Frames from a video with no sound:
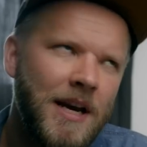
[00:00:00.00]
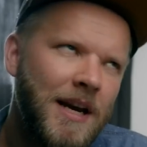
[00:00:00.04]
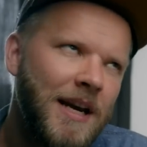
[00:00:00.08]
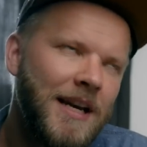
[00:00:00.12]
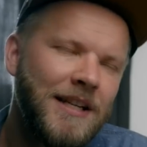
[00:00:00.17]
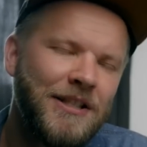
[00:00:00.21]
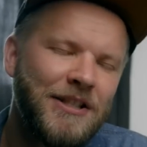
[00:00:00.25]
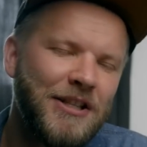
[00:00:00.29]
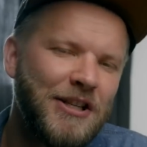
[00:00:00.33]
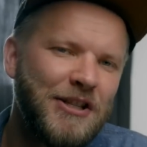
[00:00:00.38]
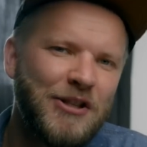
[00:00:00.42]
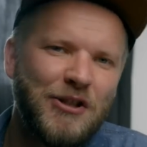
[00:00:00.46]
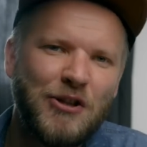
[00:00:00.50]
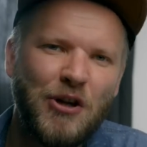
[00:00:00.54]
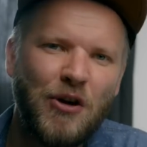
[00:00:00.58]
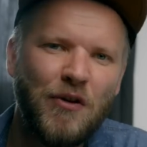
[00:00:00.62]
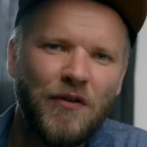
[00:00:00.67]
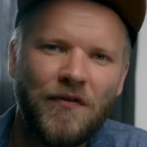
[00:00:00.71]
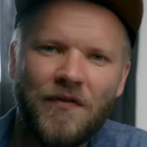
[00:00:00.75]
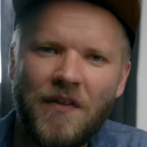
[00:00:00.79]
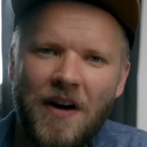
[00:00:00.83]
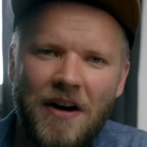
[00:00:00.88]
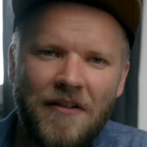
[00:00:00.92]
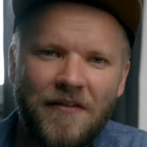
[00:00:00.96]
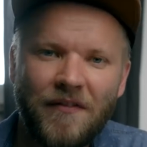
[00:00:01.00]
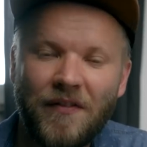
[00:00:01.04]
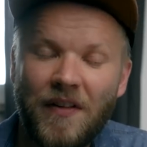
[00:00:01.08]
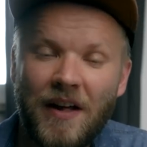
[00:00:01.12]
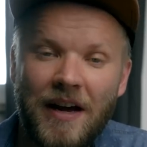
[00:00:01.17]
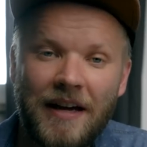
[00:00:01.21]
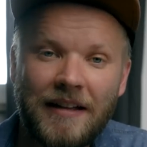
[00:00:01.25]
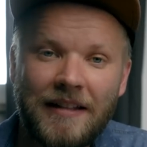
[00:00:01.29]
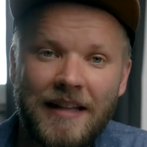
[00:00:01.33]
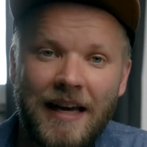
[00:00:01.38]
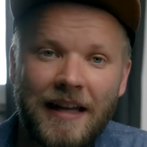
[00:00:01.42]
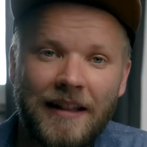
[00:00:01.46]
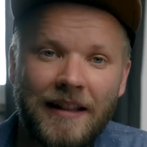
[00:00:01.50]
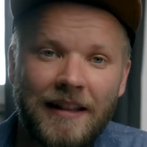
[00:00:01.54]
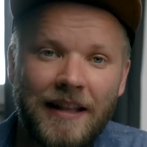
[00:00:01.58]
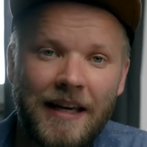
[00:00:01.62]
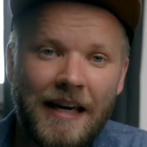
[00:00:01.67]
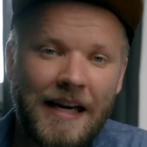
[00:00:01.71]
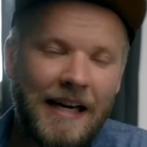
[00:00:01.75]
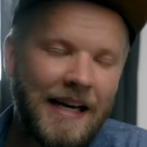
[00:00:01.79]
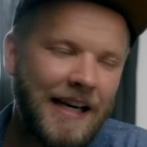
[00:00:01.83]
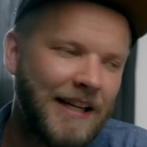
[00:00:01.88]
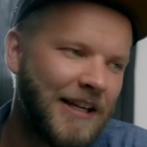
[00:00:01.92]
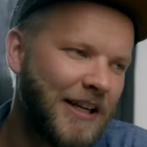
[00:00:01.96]
it's just so fun flying that
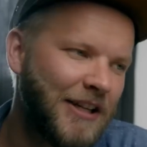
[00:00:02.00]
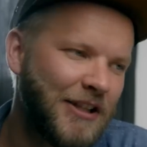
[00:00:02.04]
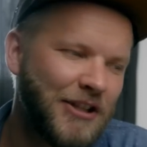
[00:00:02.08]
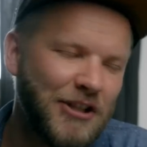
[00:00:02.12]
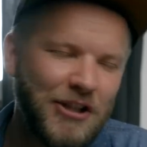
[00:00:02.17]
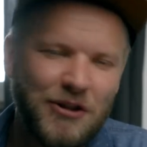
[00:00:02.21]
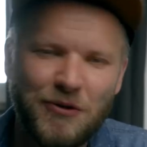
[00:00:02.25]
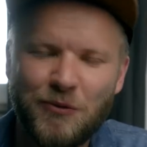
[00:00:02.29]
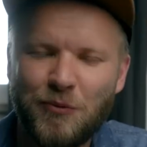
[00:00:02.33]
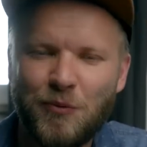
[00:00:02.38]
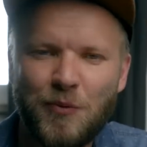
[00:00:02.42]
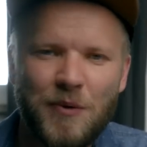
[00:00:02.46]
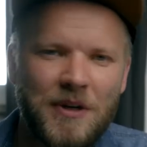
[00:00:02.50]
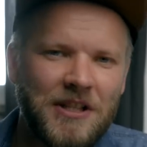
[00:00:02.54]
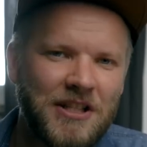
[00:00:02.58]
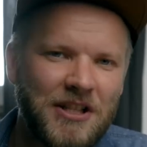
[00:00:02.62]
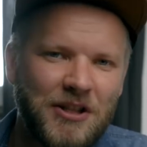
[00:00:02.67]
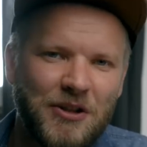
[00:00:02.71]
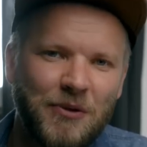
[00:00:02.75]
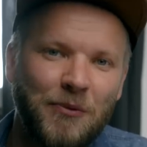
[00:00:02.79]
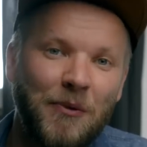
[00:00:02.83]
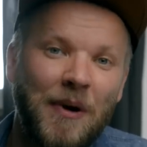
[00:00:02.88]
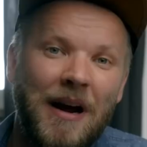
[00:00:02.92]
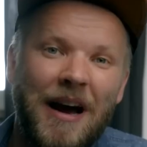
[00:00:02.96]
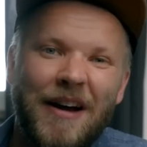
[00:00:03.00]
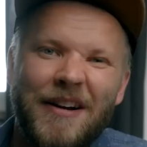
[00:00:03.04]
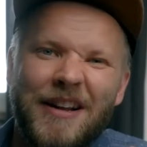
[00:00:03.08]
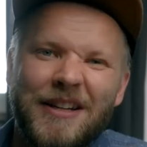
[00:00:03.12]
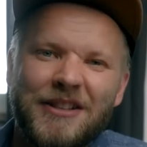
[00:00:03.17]
thing, and it just whizzes around.